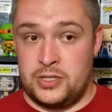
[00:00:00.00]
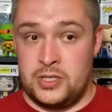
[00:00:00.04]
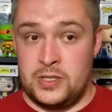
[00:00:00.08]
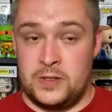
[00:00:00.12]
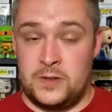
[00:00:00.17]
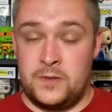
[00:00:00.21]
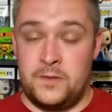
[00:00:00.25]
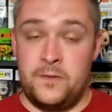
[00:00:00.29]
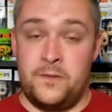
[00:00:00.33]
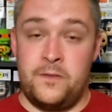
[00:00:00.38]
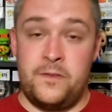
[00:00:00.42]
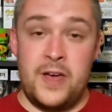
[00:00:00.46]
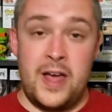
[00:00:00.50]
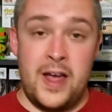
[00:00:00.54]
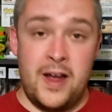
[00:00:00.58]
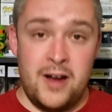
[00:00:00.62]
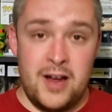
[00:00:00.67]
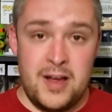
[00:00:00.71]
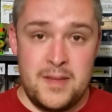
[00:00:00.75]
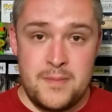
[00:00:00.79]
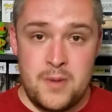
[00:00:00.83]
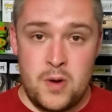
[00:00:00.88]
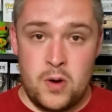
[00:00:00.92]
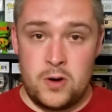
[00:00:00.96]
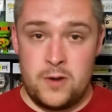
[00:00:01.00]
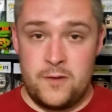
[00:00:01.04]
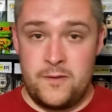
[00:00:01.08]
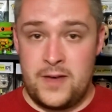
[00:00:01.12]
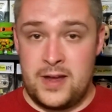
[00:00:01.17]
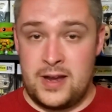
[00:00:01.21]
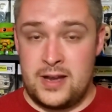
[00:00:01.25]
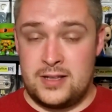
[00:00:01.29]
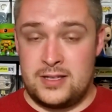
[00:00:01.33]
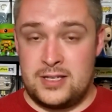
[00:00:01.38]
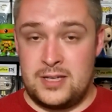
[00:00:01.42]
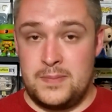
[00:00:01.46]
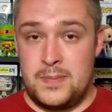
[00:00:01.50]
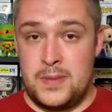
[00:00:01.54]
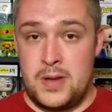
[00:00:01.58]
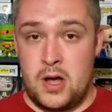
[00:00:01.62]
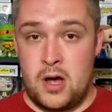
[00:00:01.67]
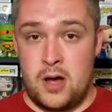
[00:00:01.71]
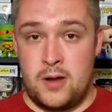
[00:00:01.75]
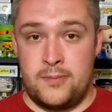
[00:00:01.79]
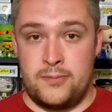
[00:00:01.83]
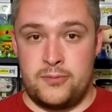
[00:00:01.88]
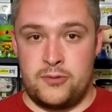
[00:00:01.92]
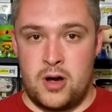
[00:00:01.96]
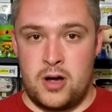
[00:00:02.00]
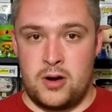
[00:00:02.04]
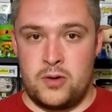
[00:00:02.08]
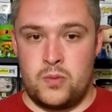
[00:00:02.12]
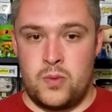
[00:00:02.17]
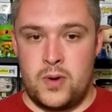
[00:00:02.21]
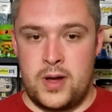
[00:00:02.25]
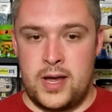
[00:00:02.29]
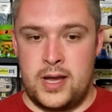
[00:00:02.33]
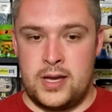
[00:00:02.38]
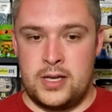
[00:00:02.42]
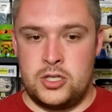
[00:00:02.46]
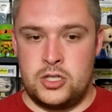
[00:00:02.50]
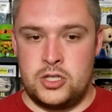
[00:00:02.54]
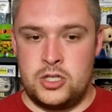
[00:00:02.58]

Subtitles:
She's very motivated to be on Broadway.